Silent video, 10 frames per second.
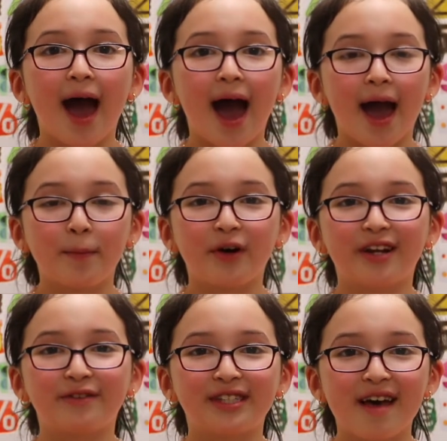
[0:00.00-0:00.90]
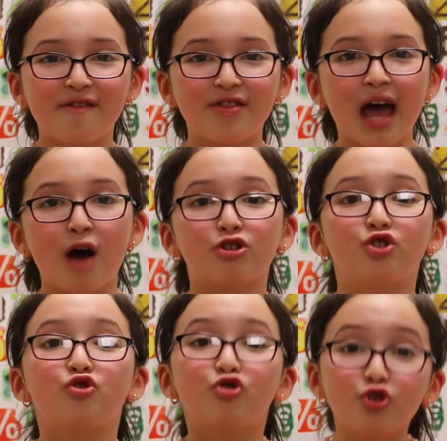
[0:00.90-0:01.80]
I'm one of
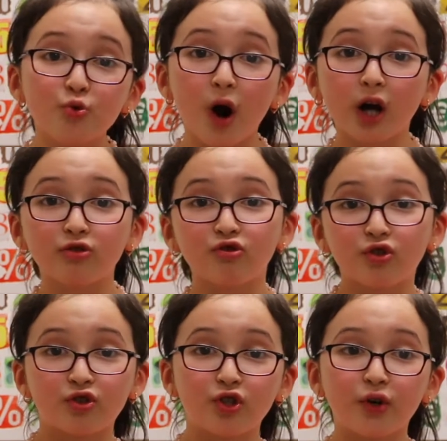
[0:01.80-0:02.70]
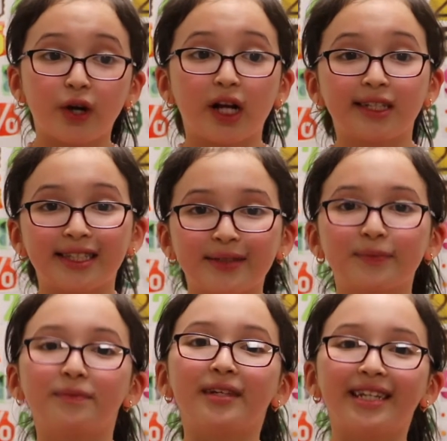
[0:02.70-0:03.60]
7,200 students.
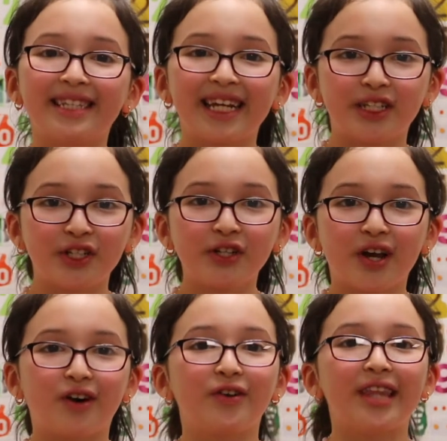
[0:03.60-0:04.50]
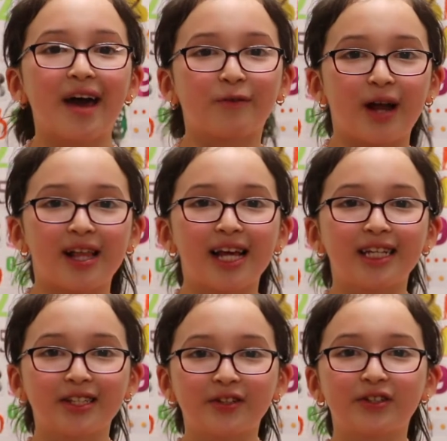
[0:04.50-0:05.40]
Did you know that Round
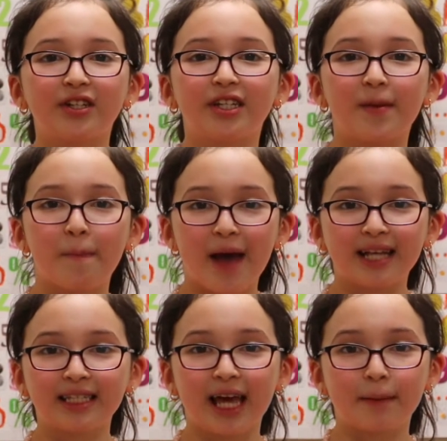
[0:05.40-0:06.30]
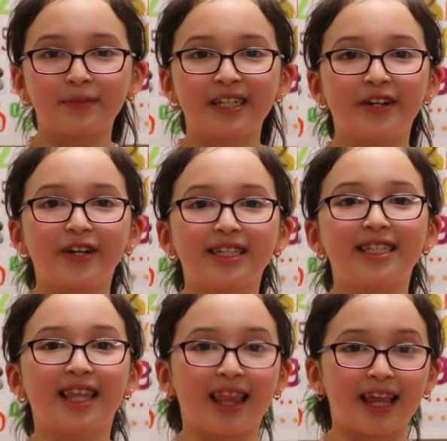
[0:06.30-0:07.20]
Lake Schools is the best kept
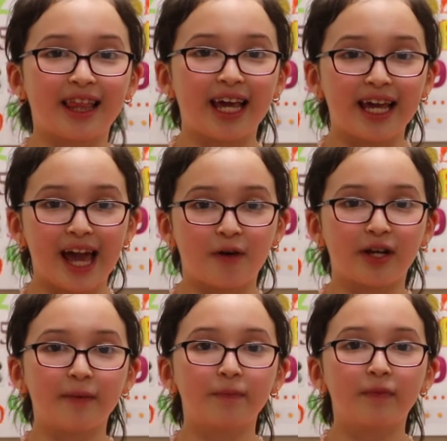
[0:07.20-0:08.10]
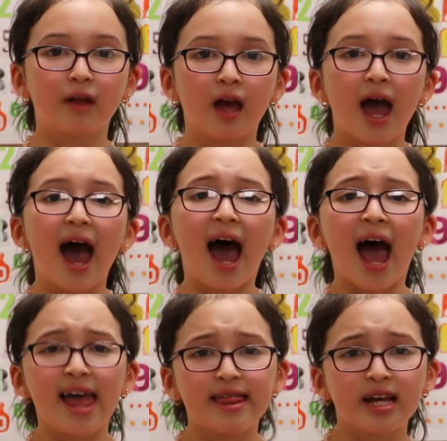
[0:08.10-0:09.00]
secrets in, in Lake County?
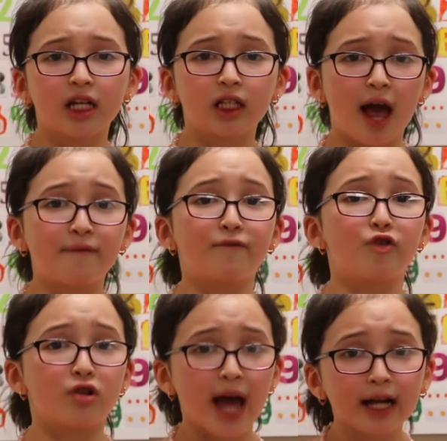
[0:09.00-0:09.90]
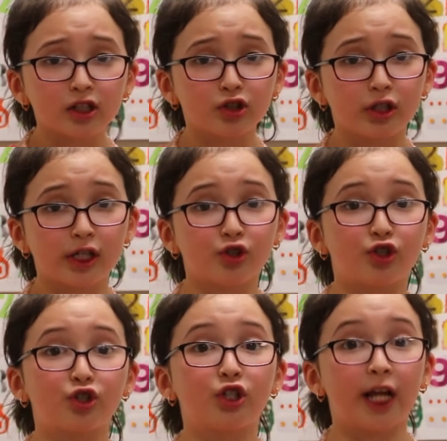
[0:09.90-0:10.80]
I think it's time for that secret
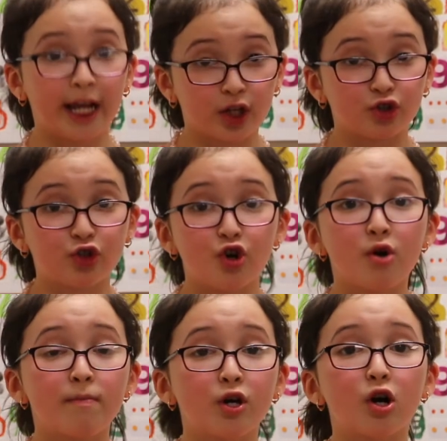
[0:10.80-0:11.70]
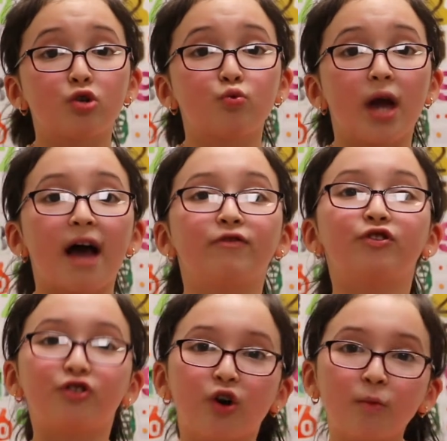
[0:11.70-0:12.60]
to change because we have
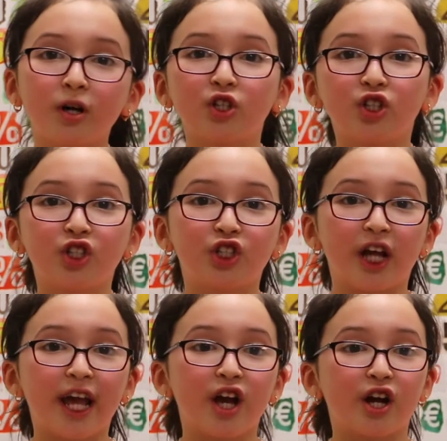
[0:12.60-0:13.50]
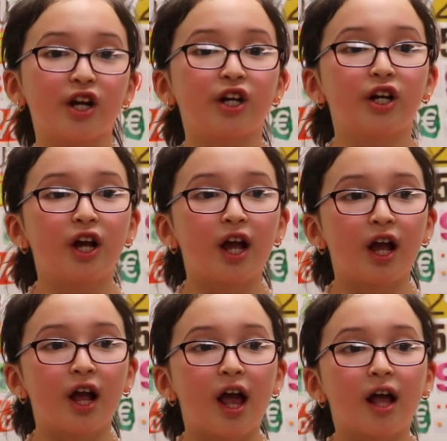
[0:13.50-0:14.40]
so much to share.
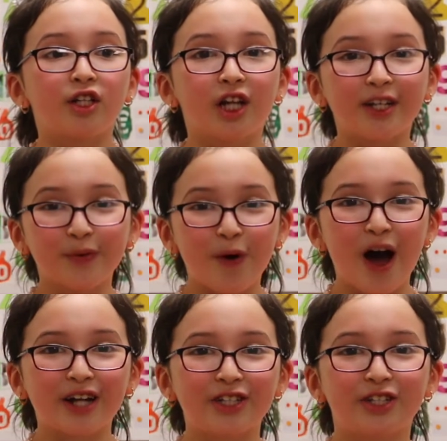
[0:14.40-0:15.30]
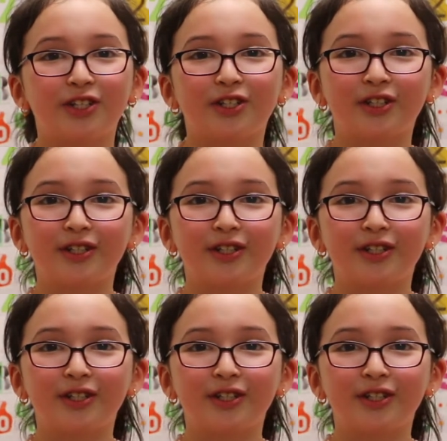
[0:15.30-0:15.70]
Just watch.